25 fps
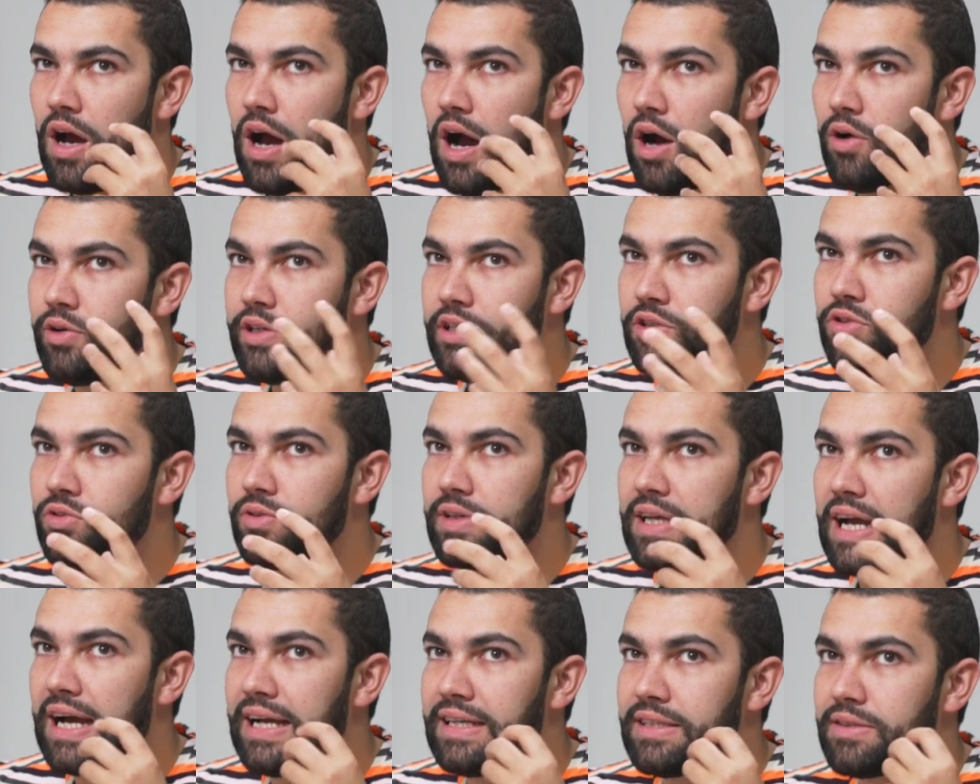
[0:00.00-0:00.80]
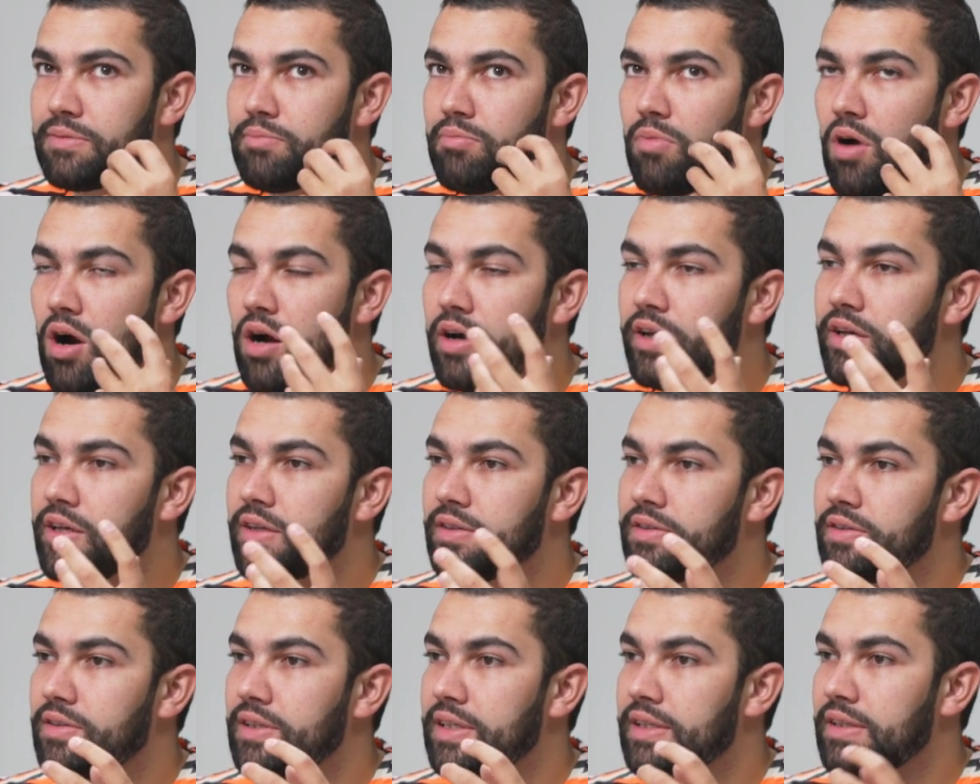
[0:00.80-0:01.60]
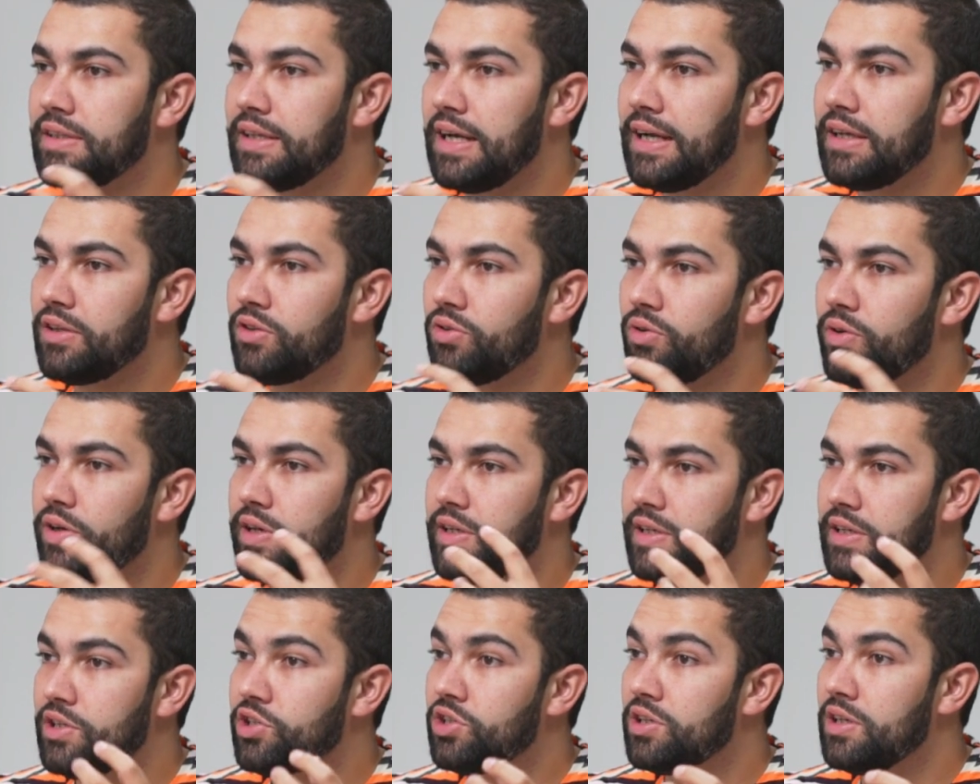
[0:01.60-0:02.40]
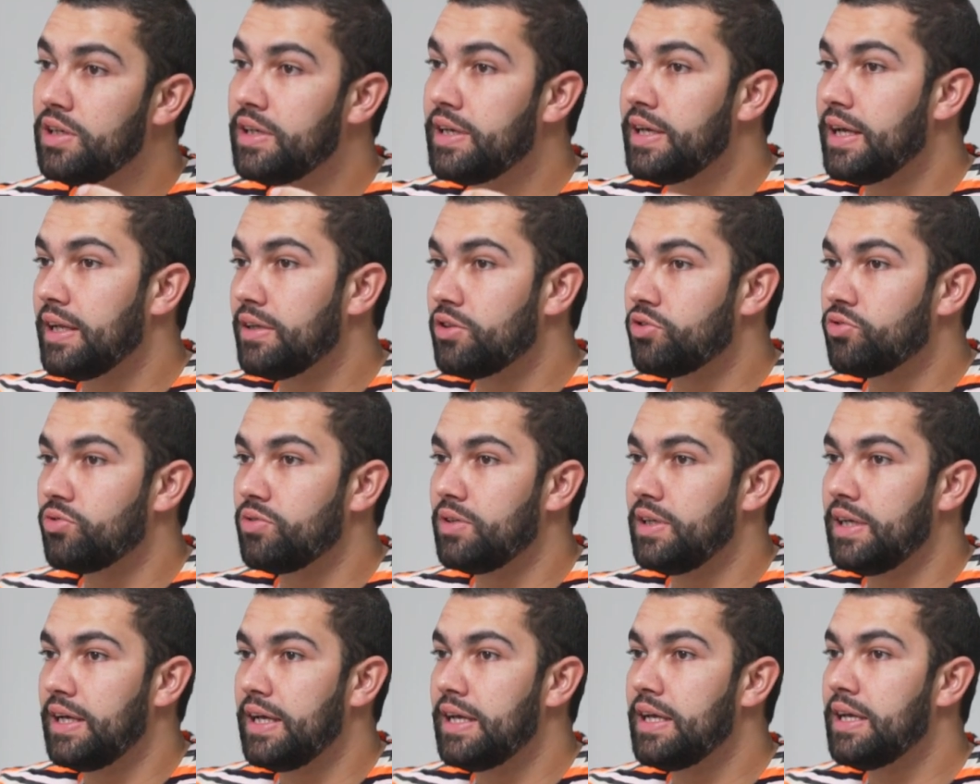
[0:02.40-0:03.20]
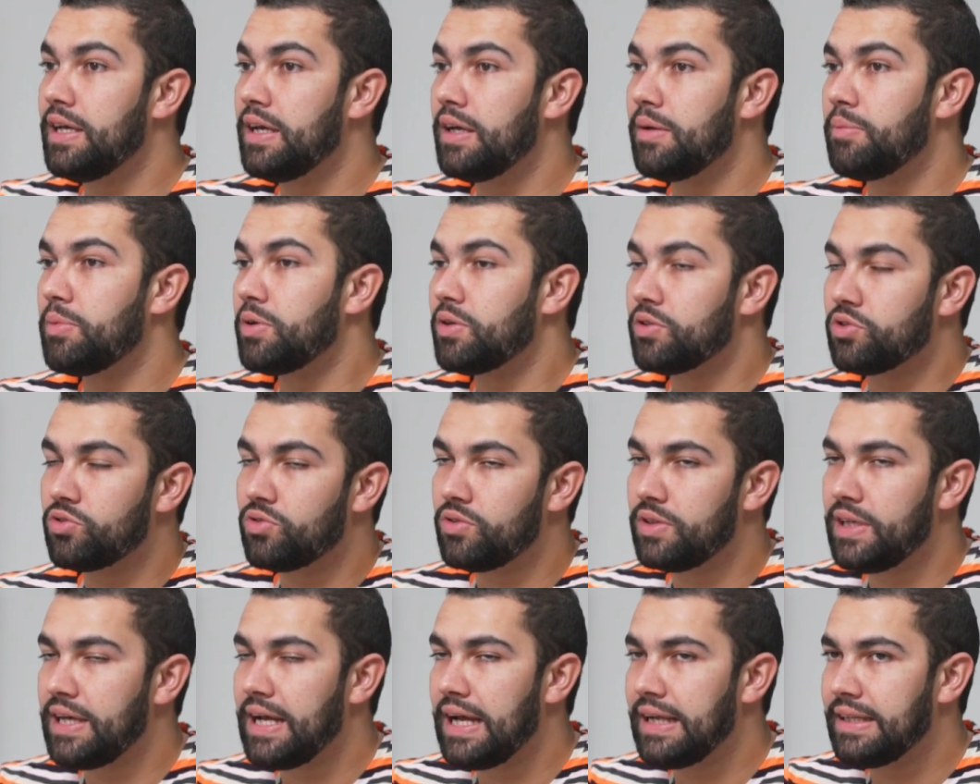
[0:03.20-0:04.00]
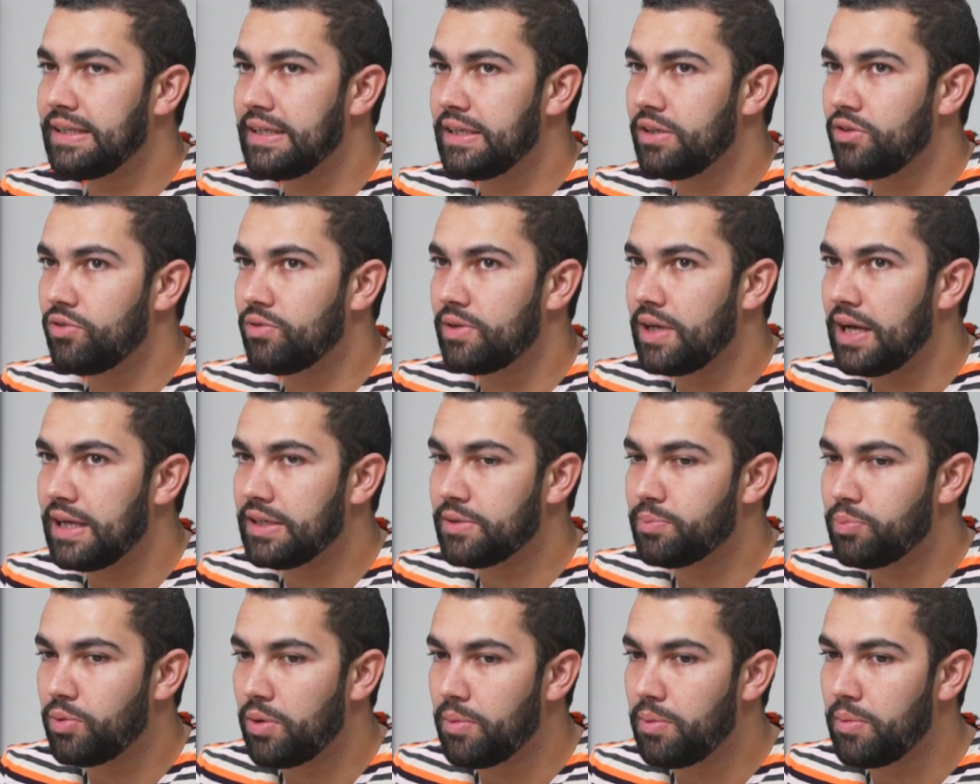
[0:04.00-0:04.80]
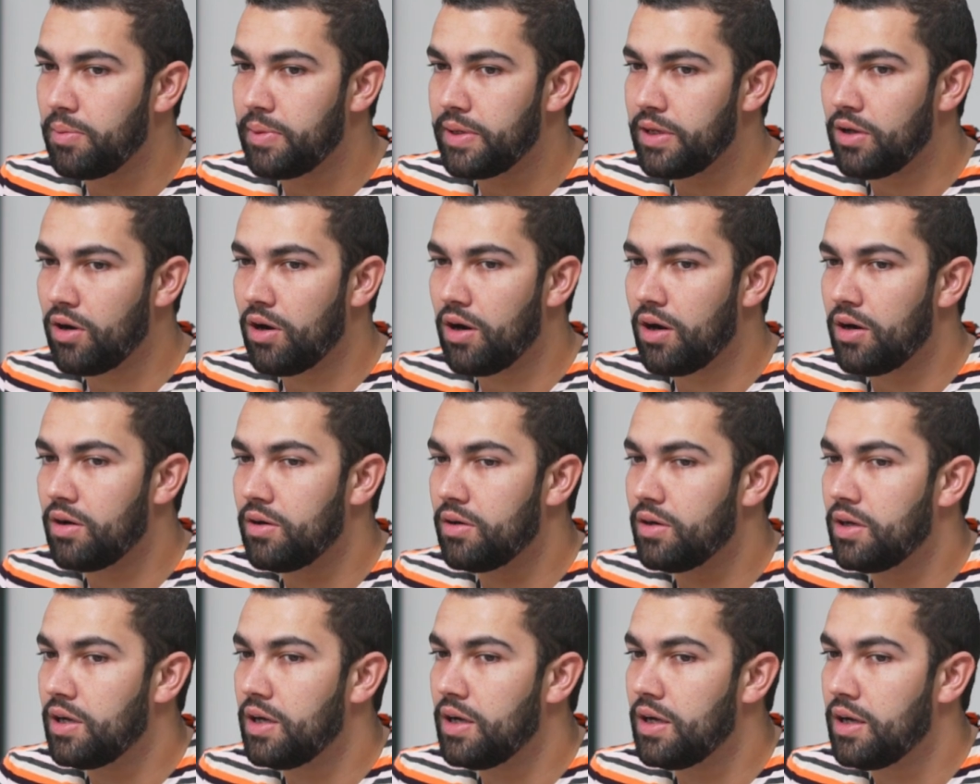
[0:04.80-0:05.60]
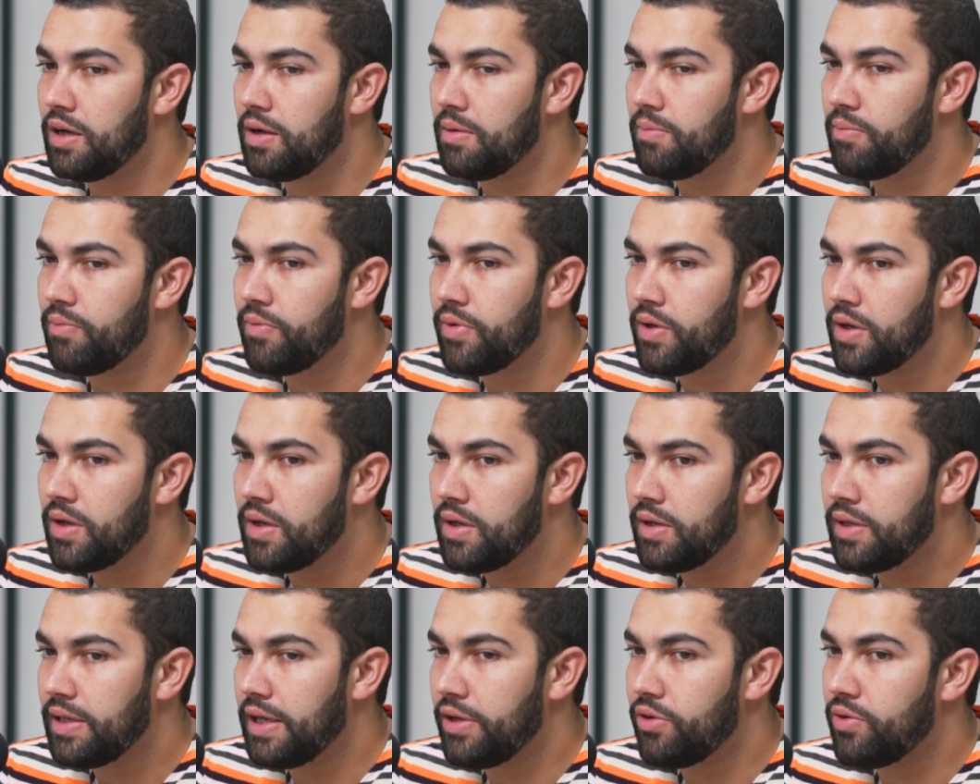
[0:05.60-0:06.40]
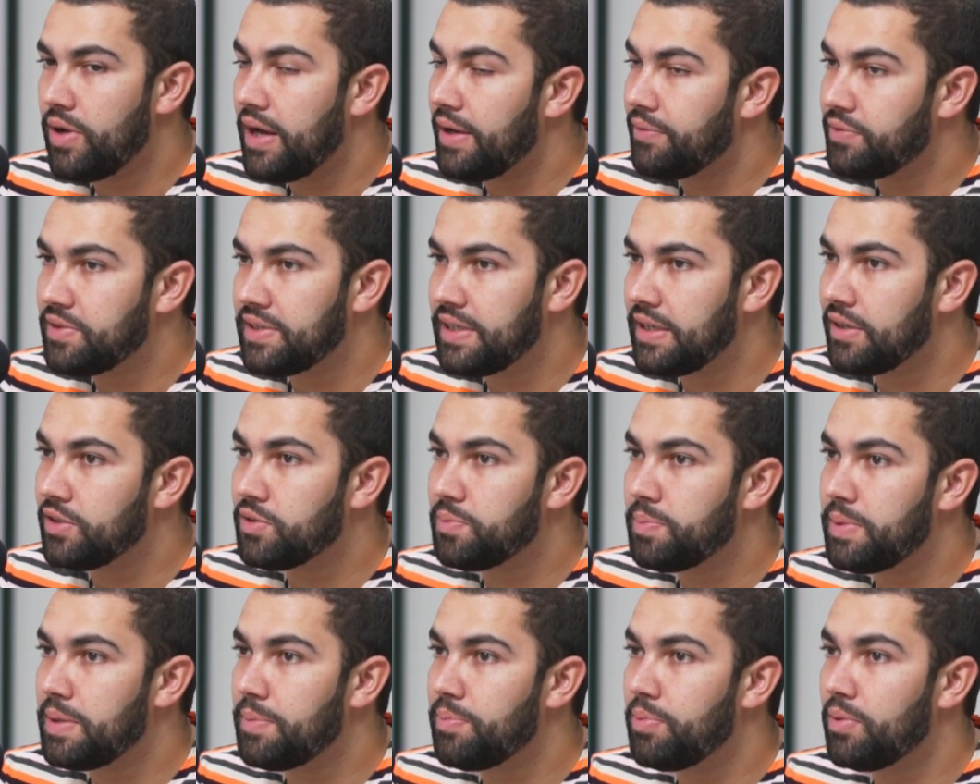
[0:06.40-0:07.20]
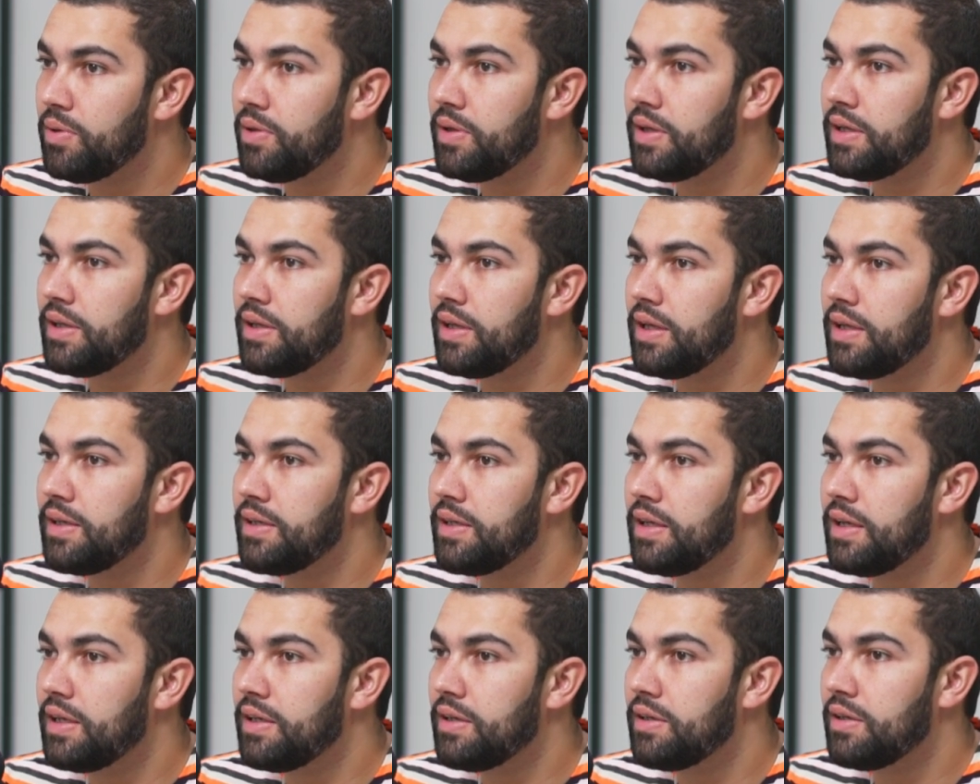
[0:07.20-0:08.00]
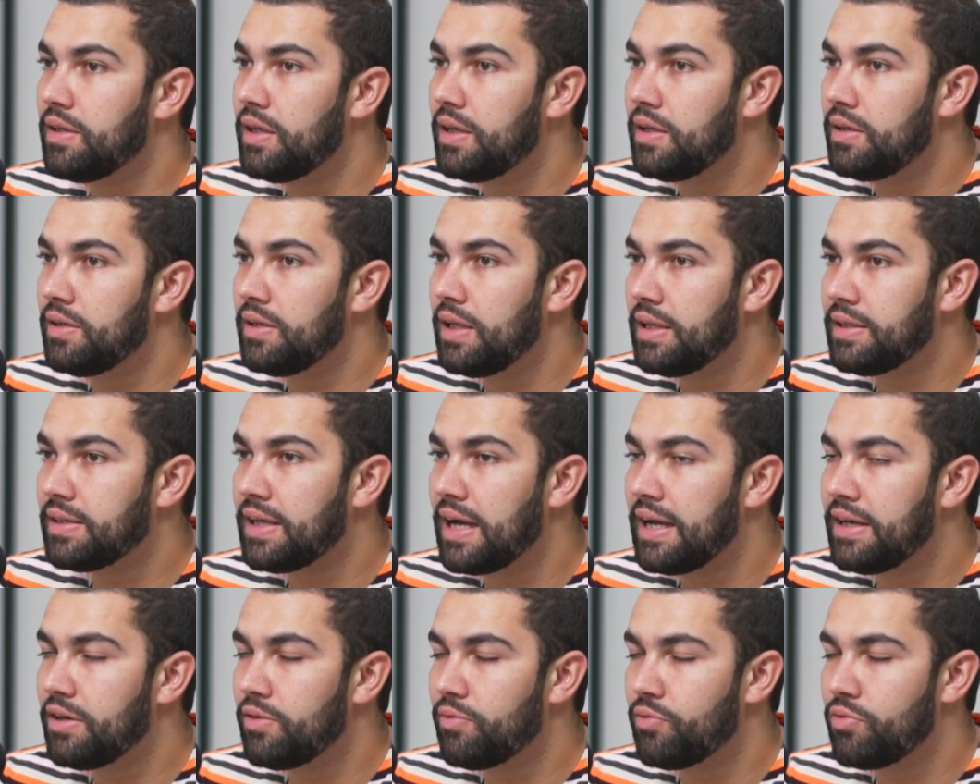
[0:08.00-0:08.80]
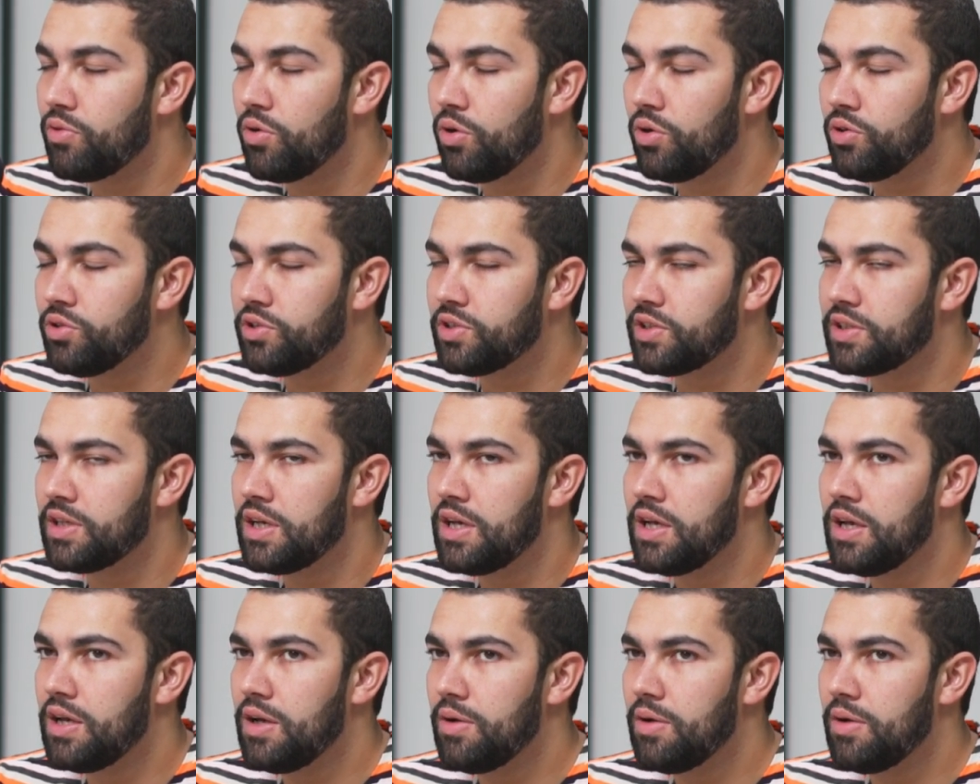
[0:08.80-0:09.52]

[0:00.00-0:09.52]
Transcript: How did you guys market Intracto initially and today? Because today I think you guys probably are, you have salespeople and that kind of roles.